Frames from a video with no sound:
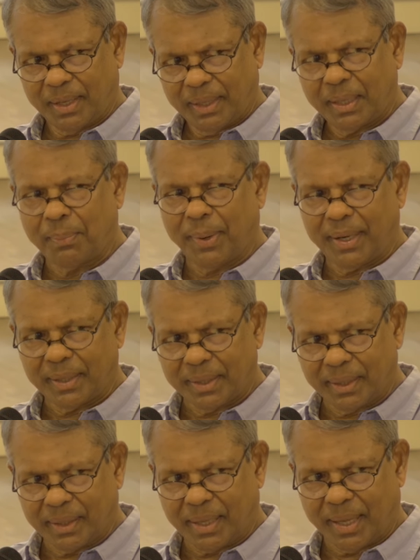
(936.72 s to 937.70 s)

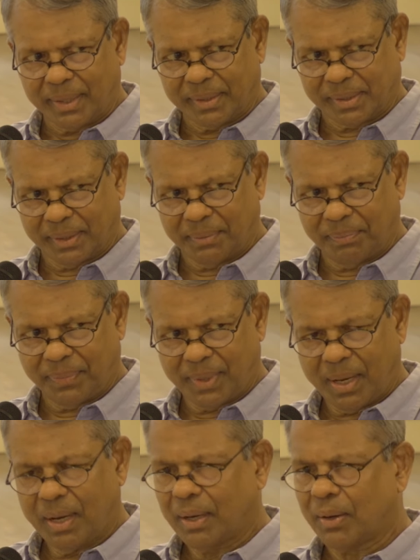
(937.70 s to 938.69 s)
dependently arisen.
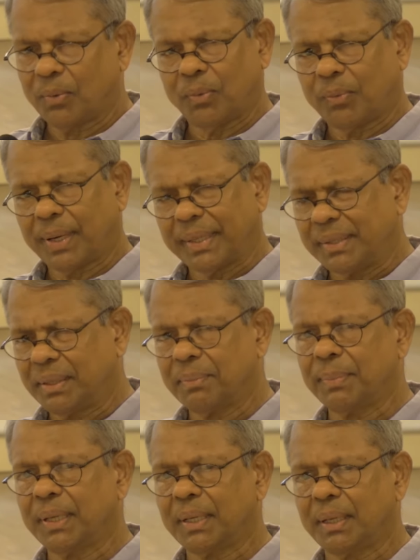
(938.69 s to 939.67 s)
Now, what is the
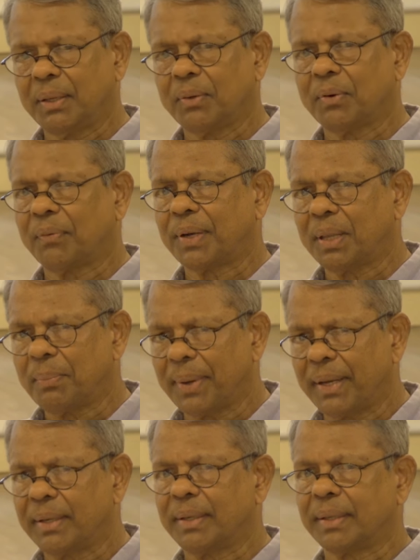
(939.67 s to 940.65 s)
meaning of
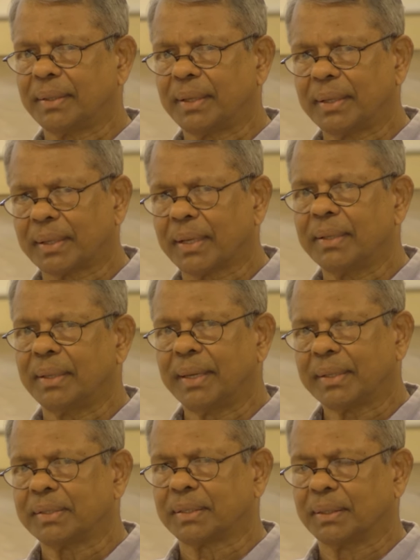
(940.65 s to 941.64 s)
dependent
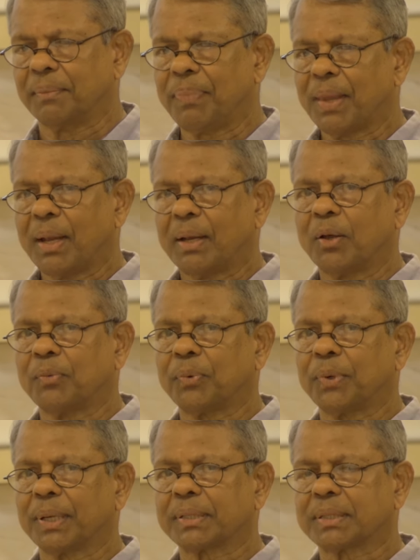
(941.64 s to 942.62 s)
arisen? Now,
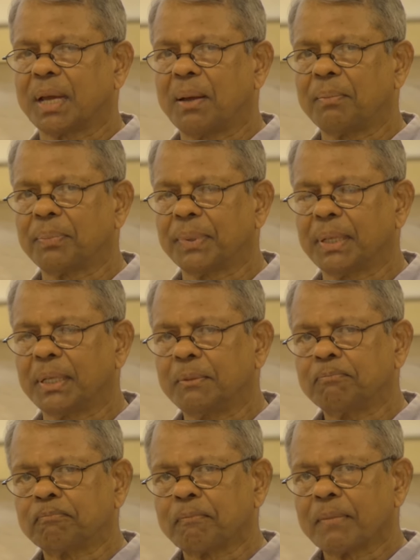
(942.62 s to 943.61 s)
for example,
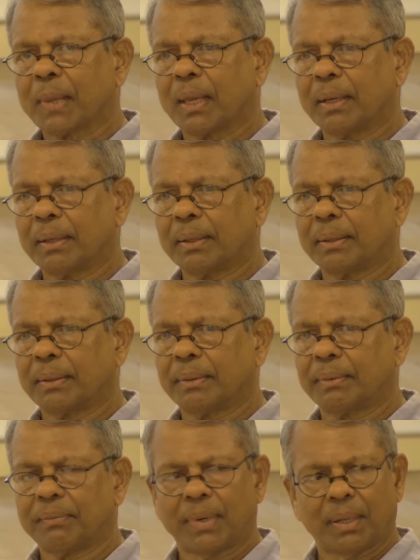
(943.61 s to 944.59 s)

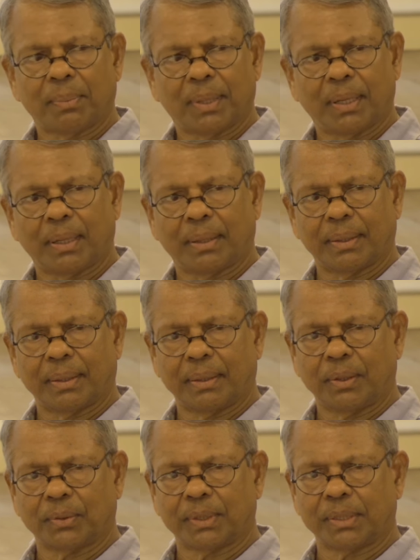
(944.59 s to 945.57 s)
Venerable,
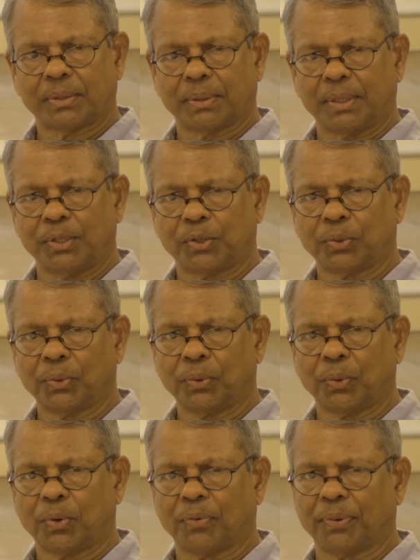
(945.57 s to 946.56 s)
this issue
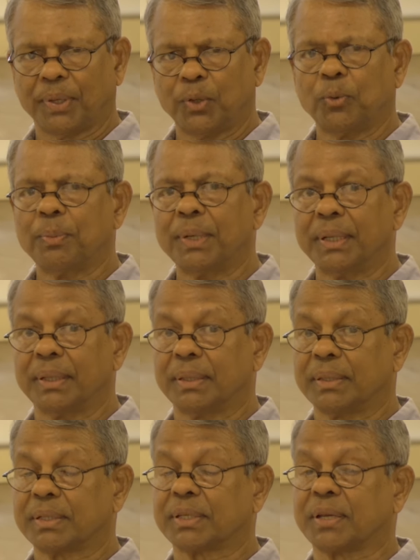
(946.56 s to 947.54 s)
of human
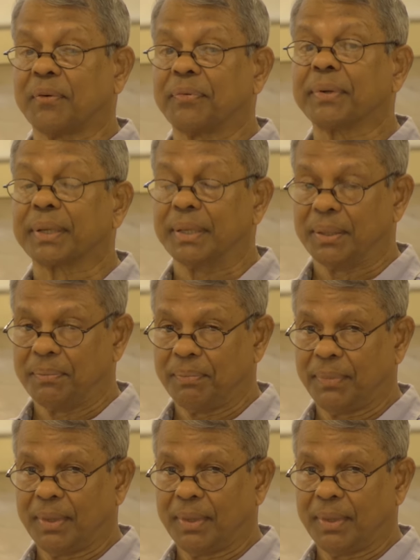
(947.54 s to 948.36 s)
suffering